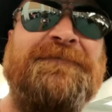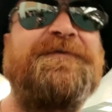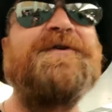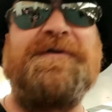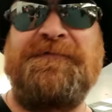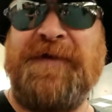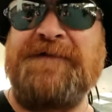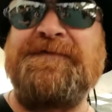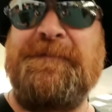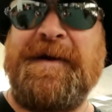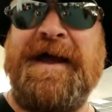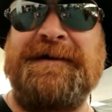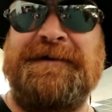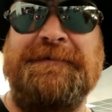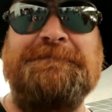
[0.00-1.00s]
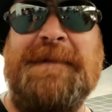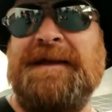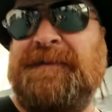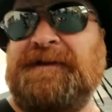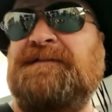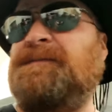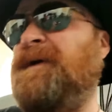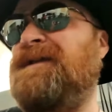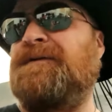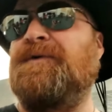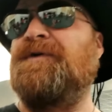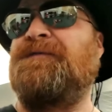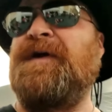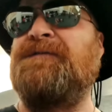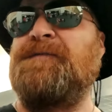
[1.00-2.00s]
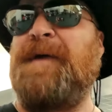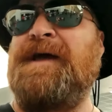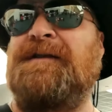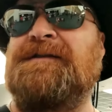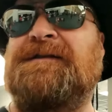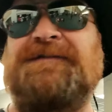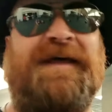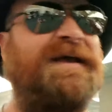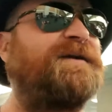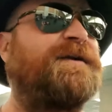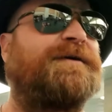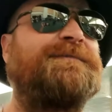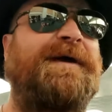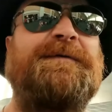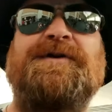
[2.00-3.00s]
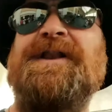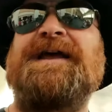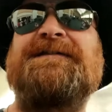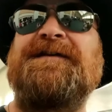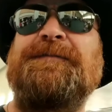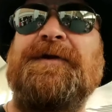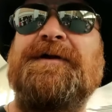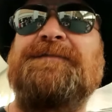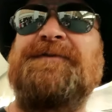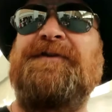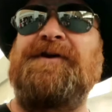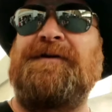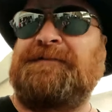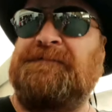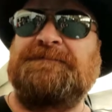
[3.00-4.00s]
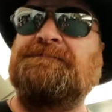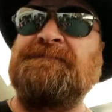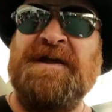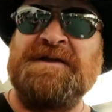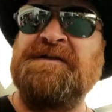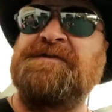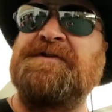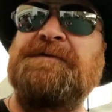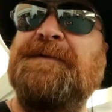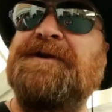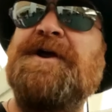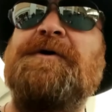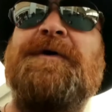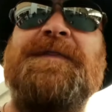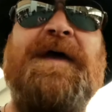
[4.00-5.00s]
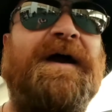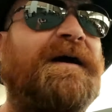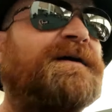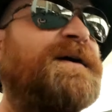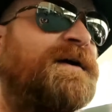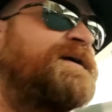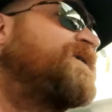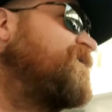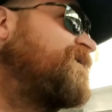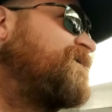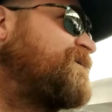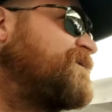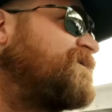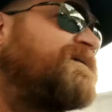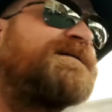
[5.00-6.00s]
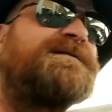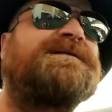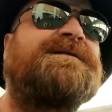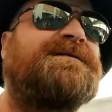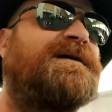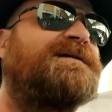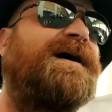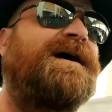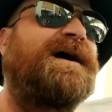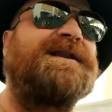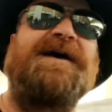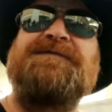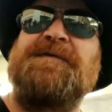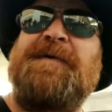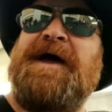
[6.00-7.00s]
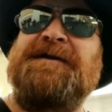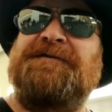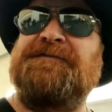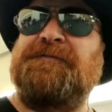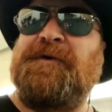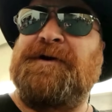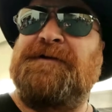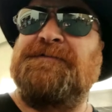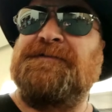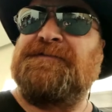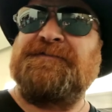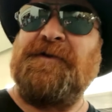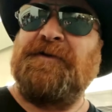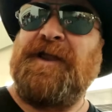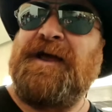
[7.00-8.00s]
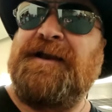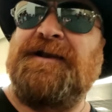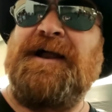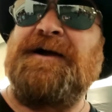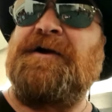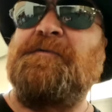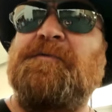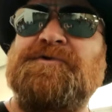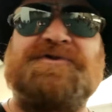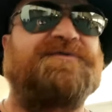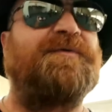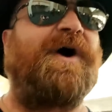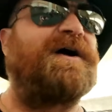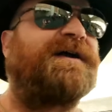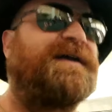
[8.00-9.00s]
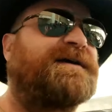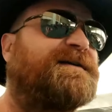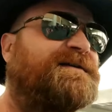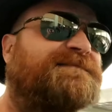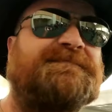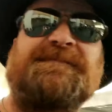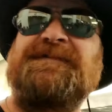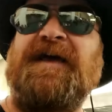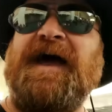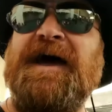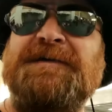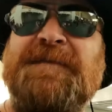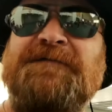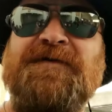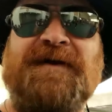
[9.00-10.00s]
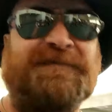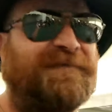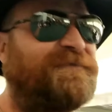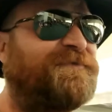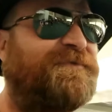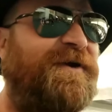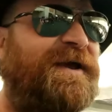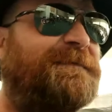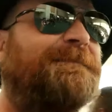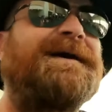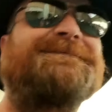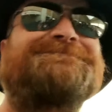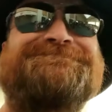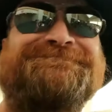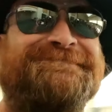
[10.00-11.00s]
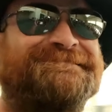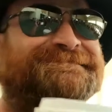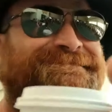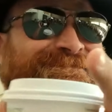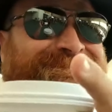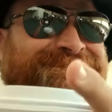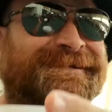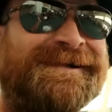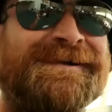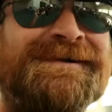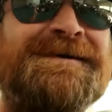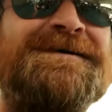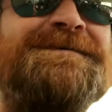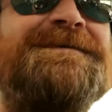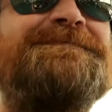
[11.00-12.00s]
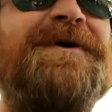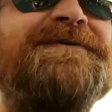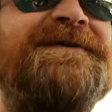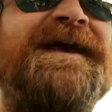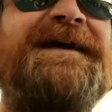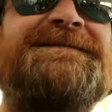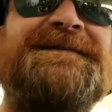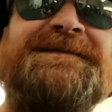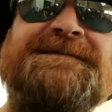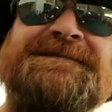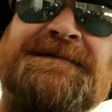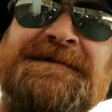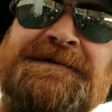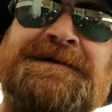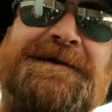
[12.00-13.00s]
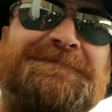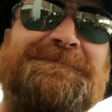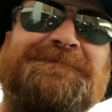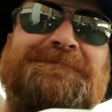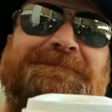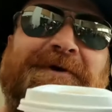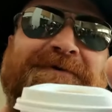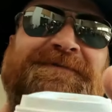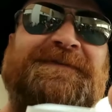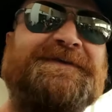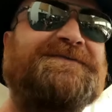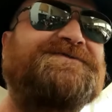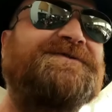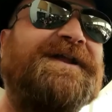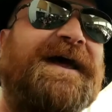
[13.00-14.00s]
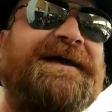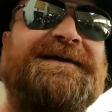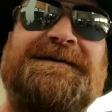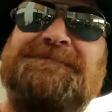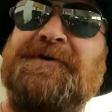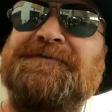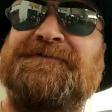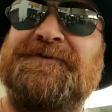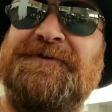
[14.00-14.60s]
for your favorite panel. Maybe, depending on what your favorite panel is. I don't know. Maybe you like something obscure. There could be no one there. I love the panels where there's no line and I can just walk in and say hi to my friends. Those are great. But most cases and most things you like and most